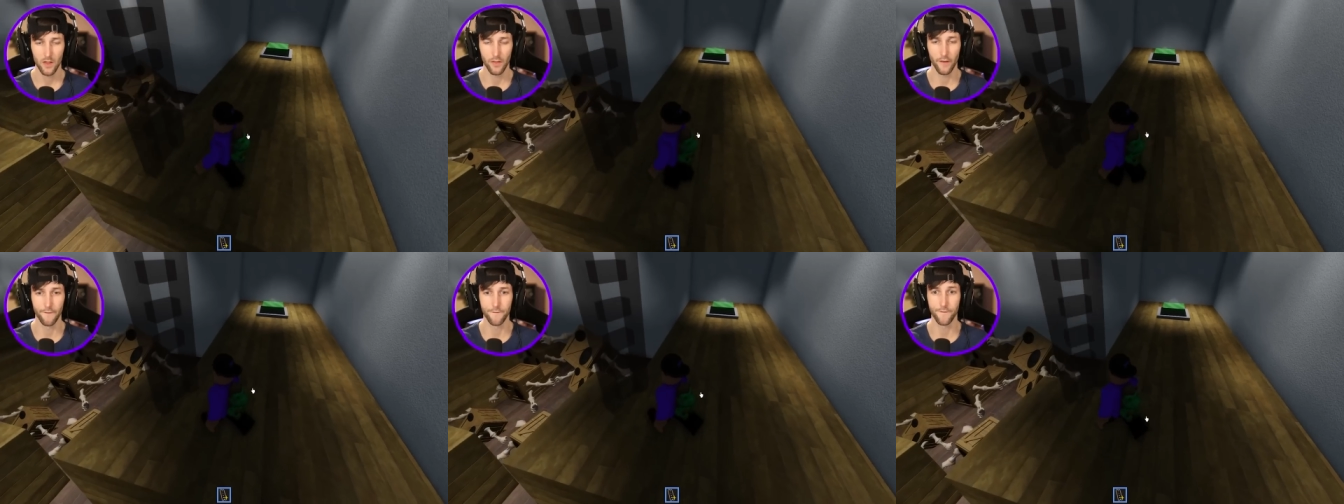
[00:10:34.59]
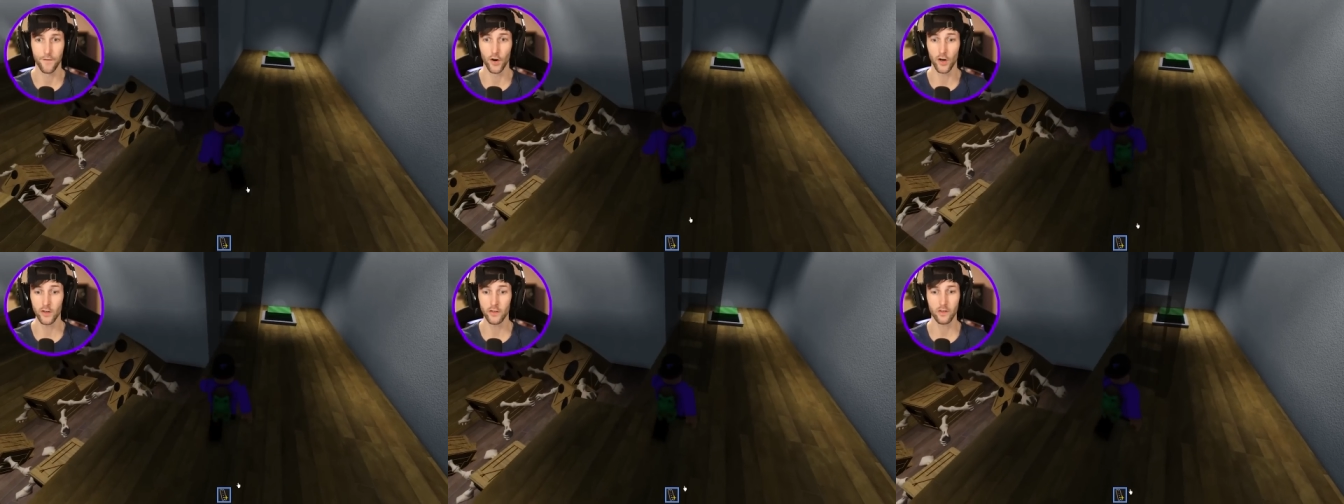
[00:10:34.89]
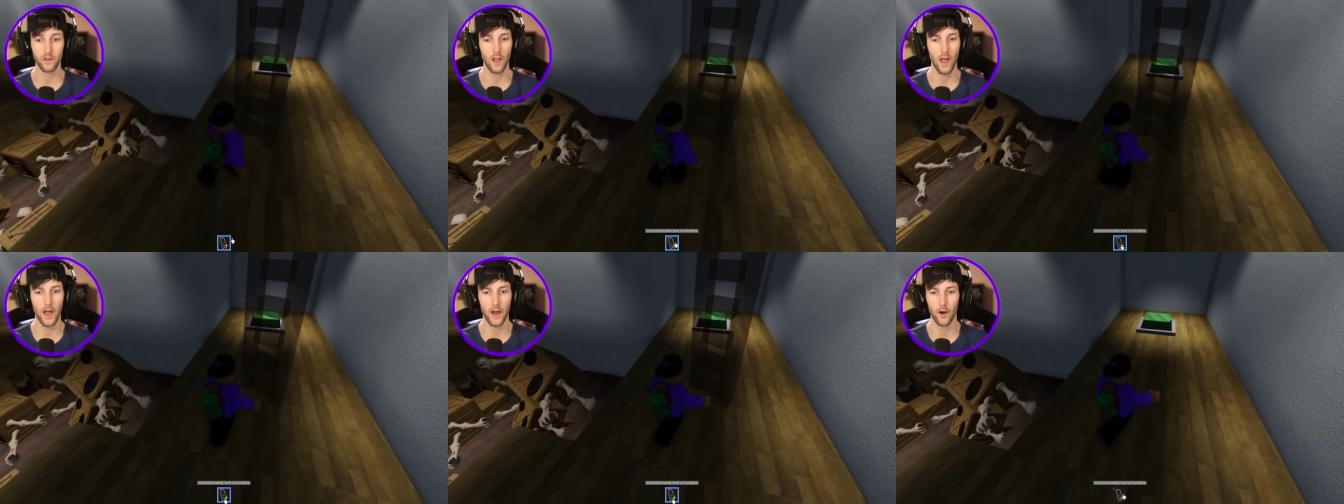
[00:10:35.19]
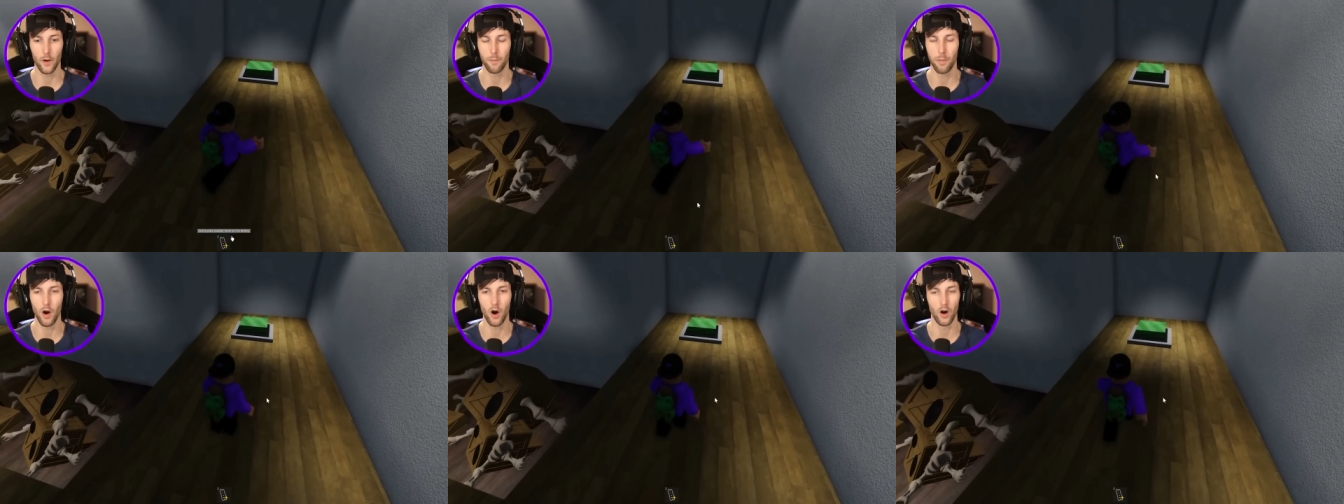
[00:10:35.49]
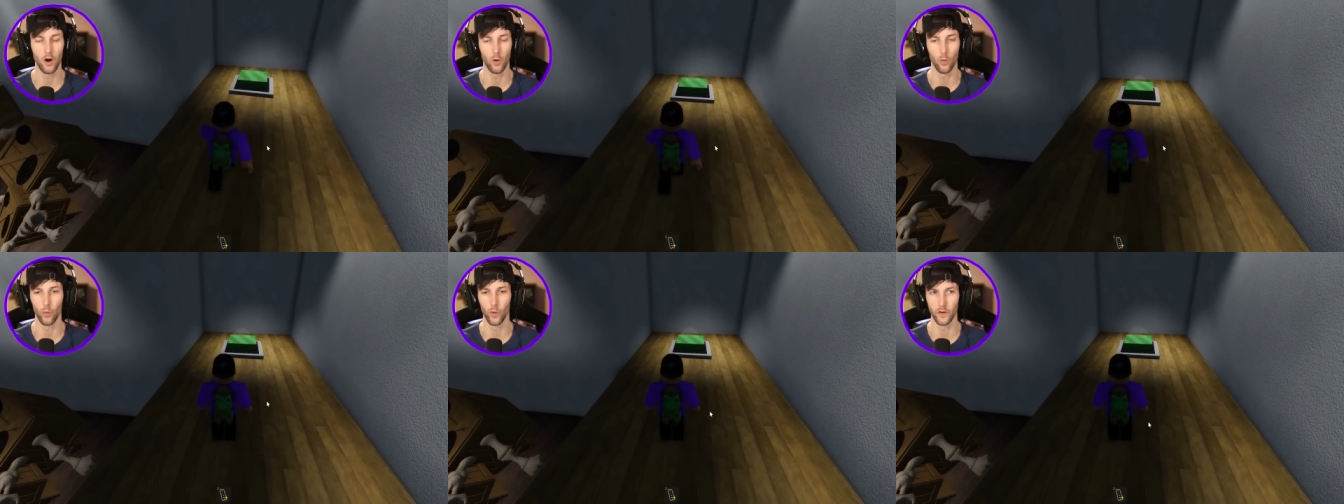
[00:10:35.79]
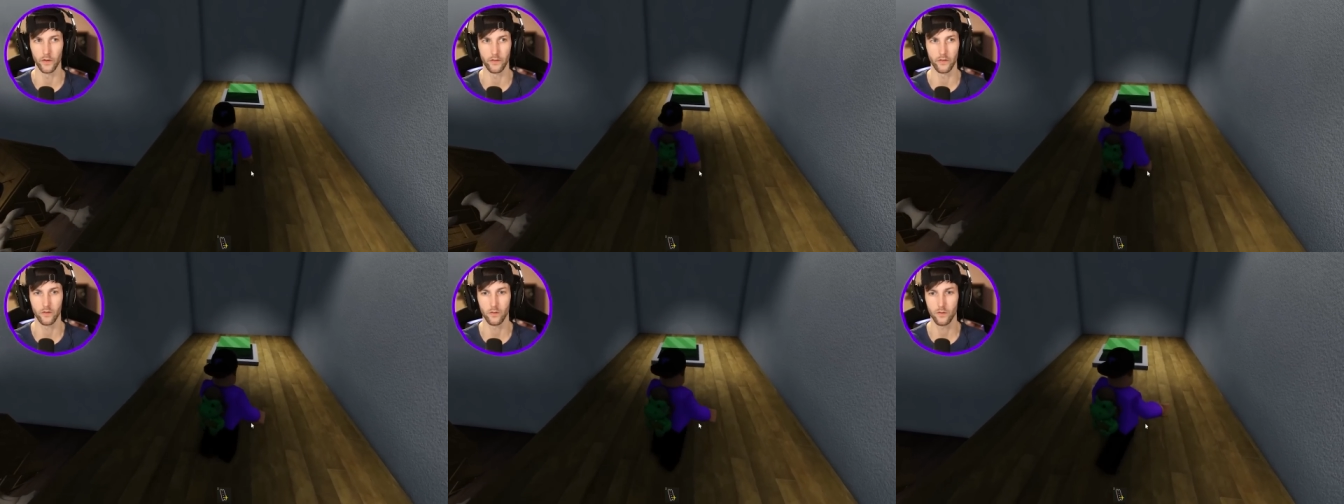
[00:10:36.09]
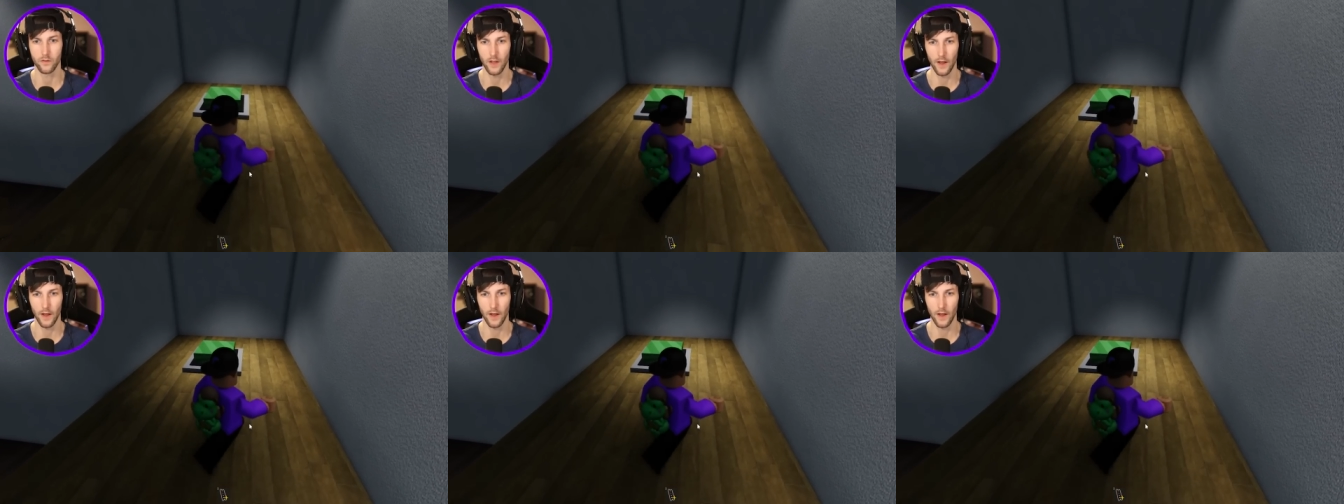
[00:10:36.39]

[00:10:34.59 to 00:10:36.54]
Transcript: The first ladder part was